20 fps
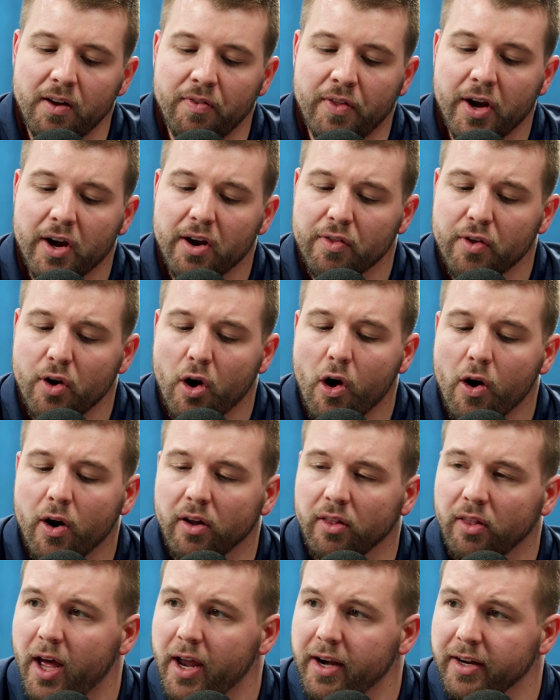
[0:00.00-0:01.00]
There are
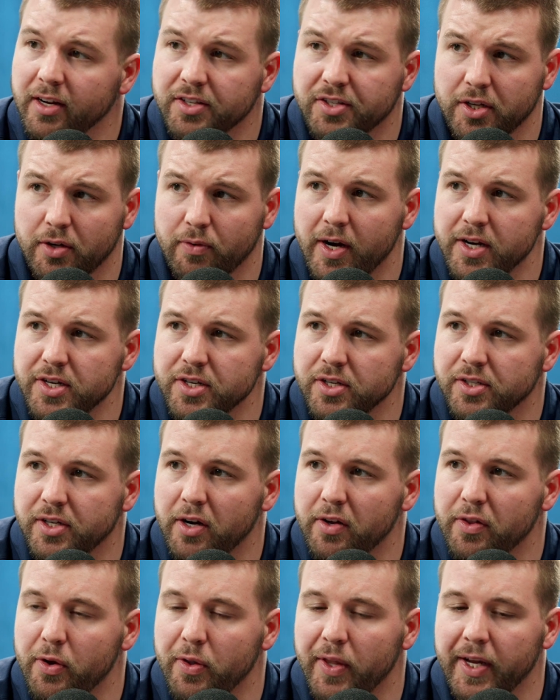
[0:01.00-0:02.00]
a lot of considerations
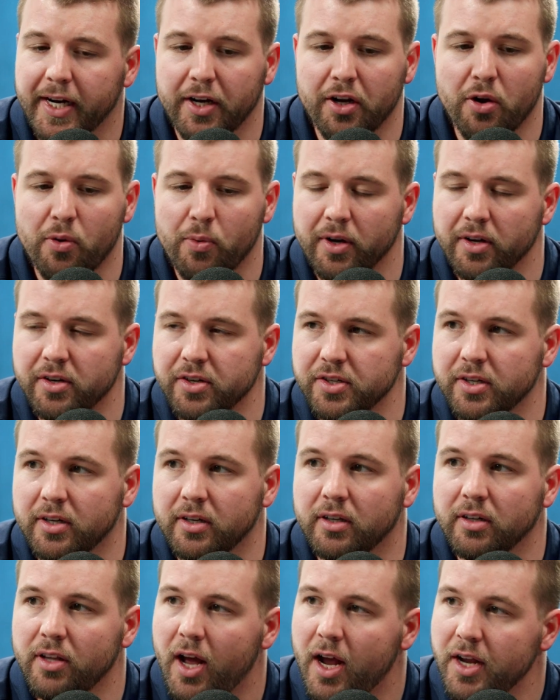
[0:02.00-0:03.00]
there, though. Like I don't want to
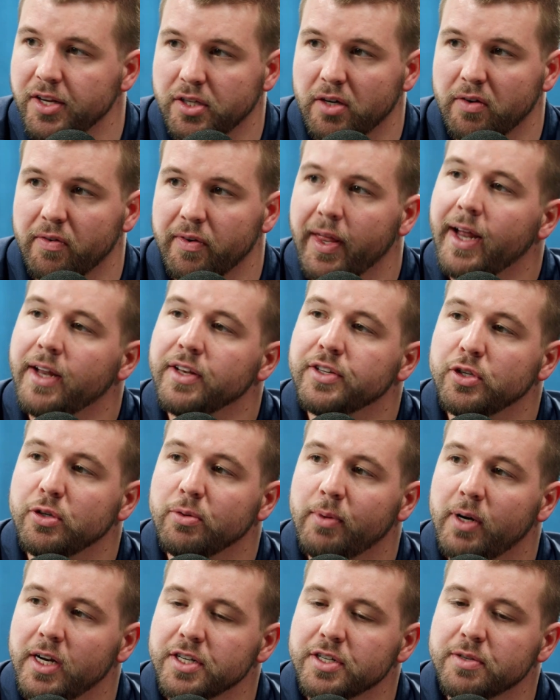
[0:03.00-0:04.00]
just gloss over that
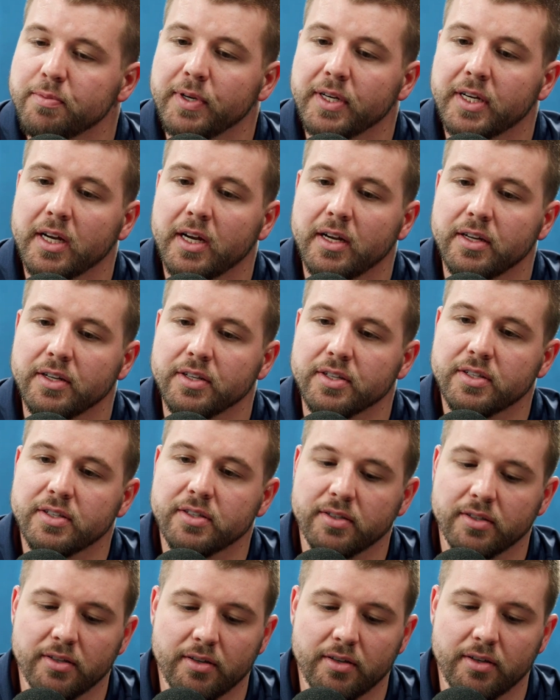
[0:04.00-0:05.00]
too much
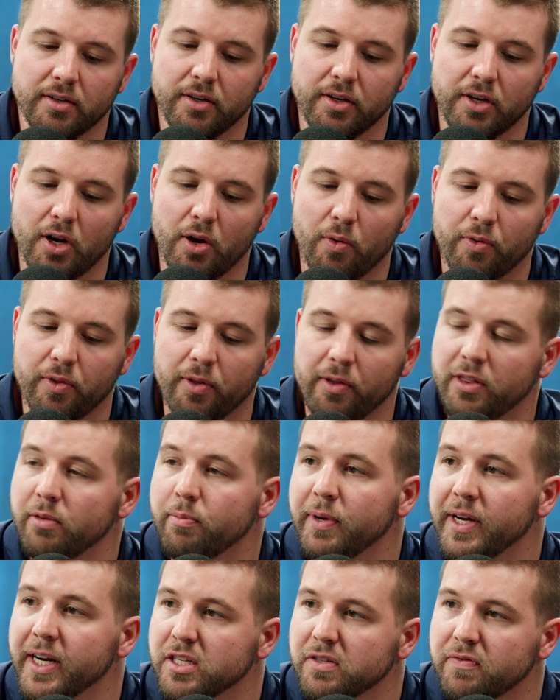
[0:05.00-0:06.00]
because, the
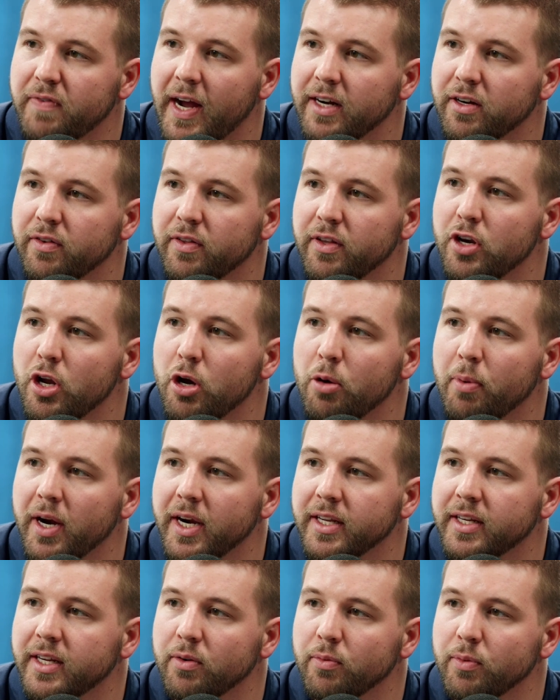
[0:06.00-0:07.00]
biggest factor that
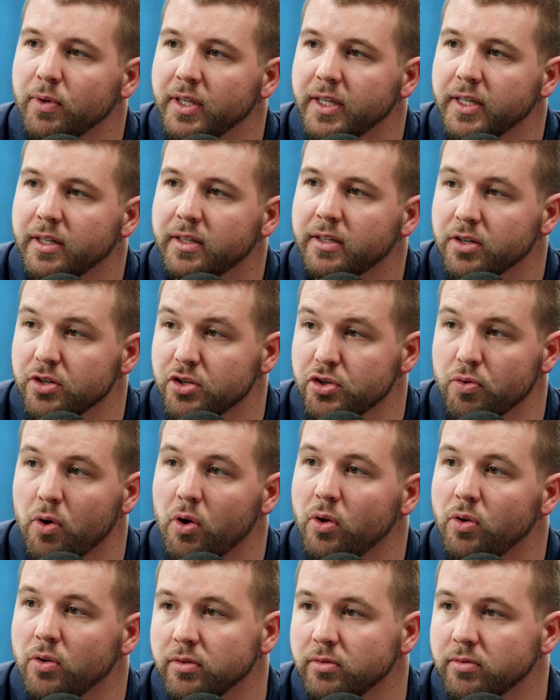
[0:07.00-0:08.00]
nobody can really
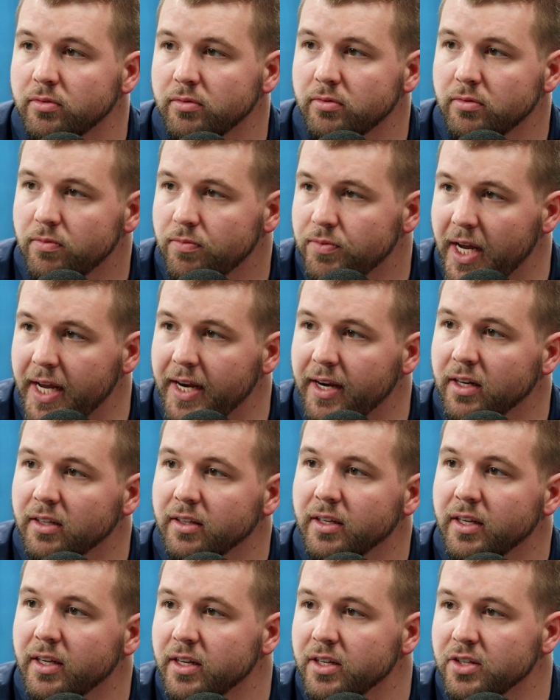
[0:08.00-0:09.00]
control
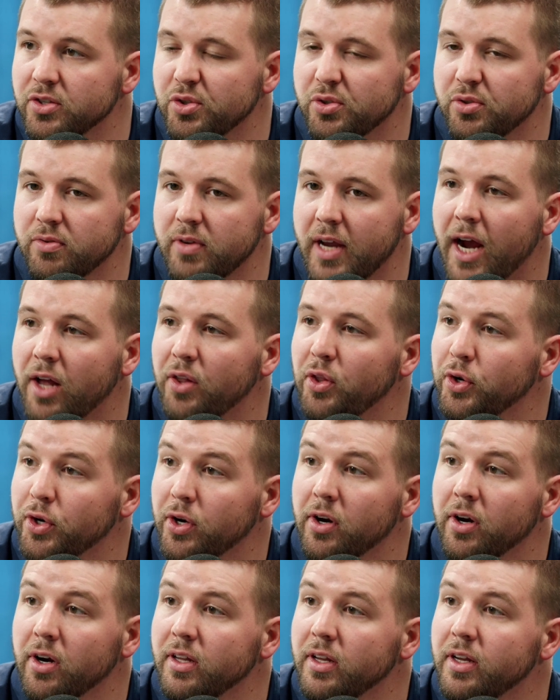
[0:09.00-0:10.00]
technically is how long
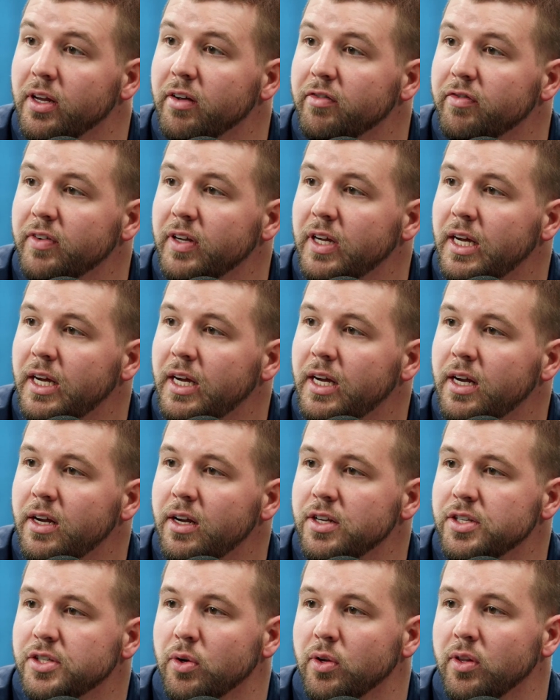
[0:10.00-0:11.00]
you're going to live.
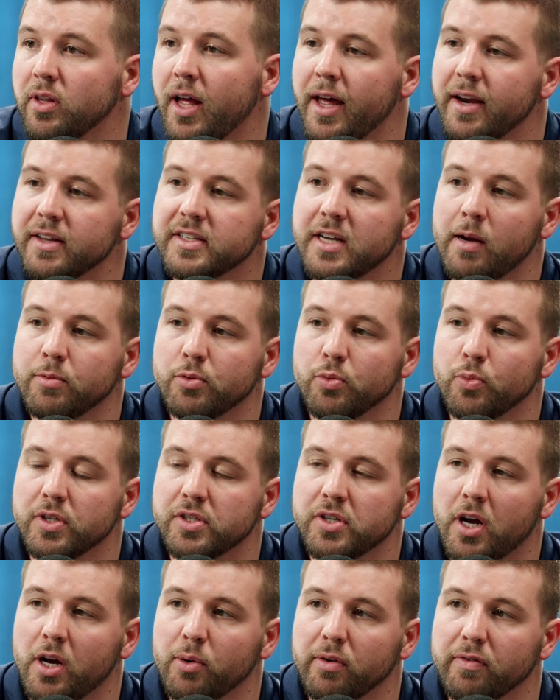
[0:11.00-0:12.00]
So a lot of times when we
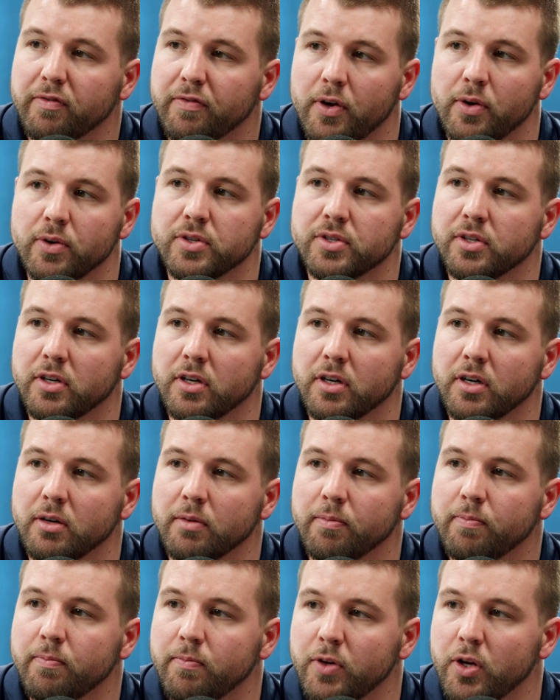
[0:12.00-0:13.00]
talk with folks that
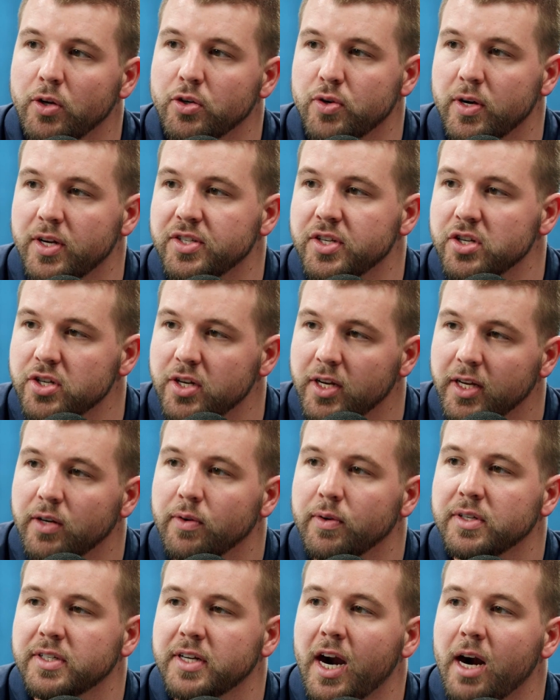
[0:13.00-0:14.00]
are transitioning
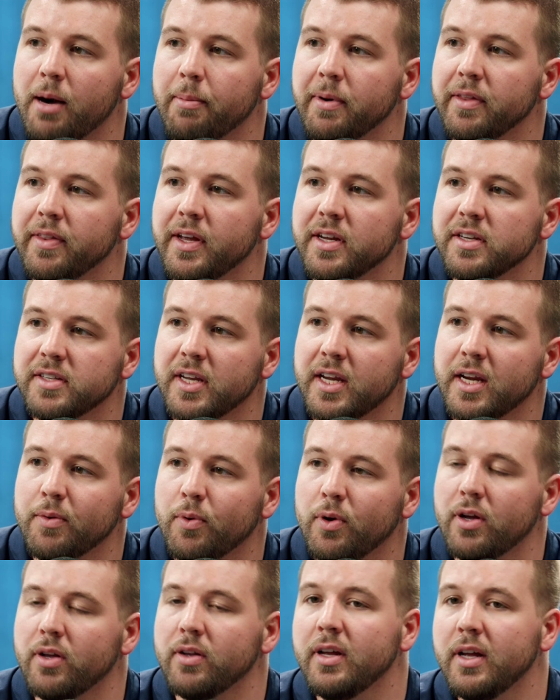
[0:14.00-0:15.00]
into retirement, they say,
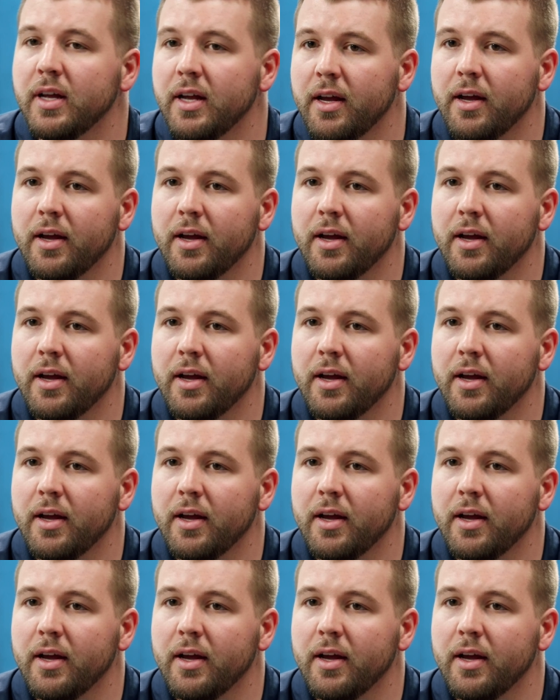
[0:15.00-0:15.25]
well,